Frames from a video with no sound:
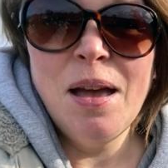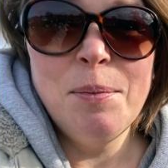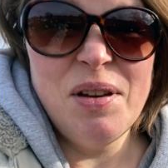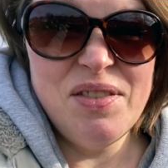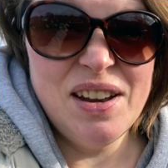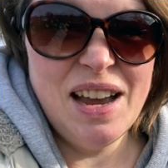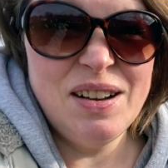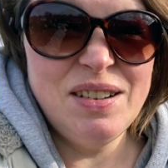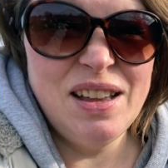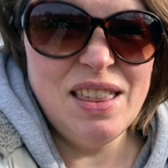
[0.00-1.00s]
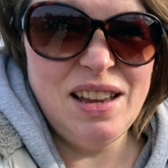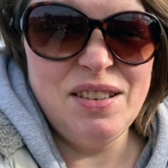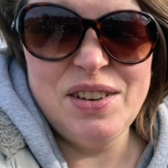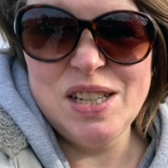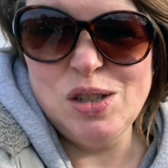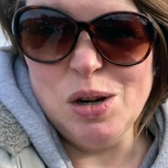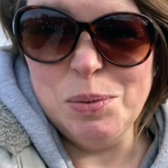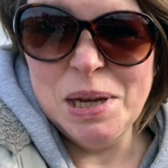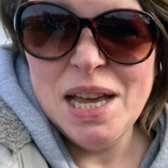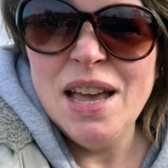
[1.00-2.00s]
But for now, I think first
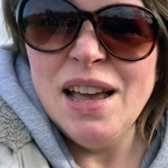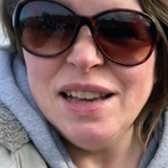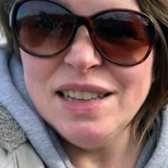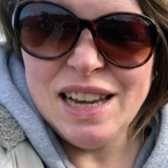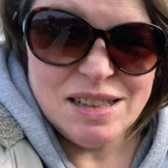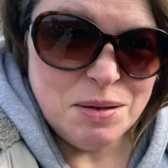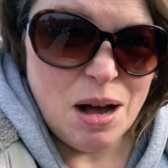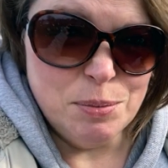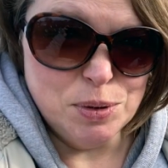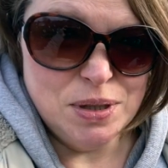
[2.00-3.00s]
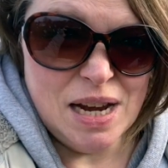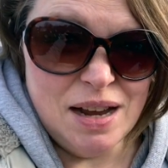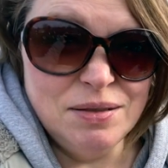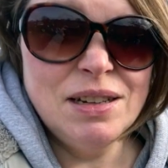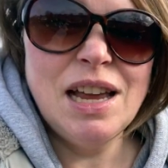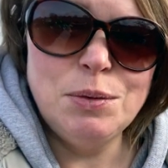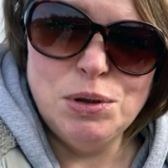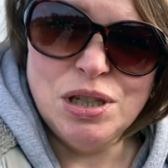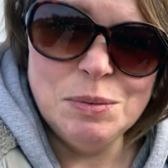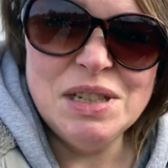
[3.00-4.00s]
job, get some cardboard down, get the
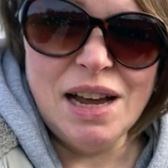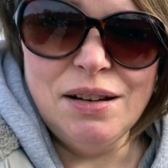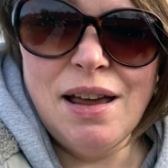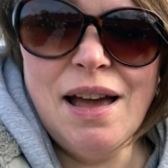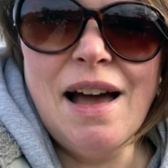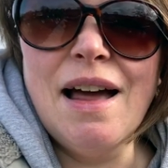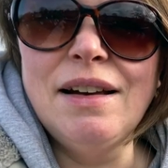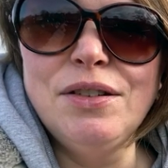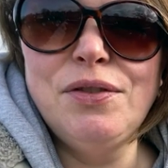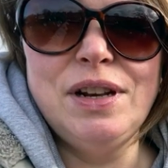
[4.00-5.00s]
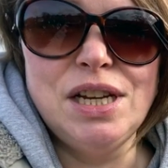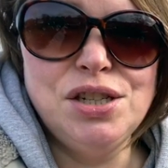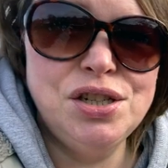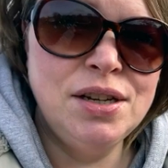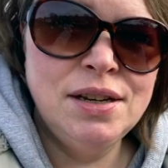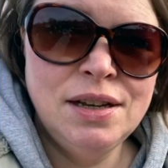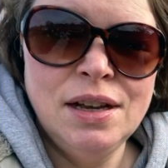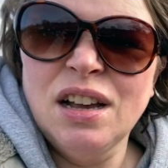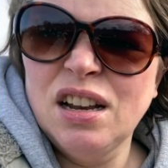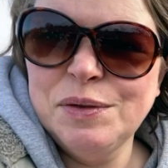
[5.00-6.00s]
wood chips down, and finish
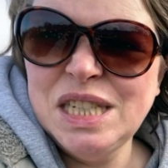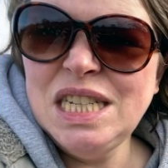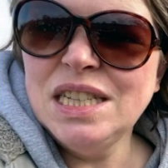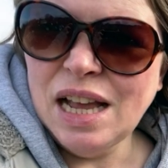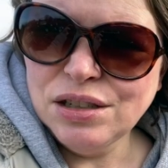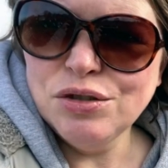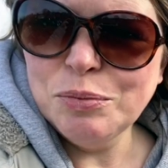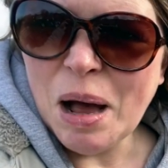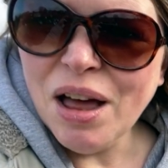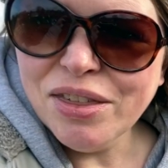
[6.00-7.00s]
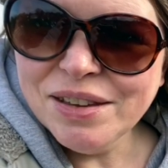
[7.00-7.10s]
kind of a T section of path.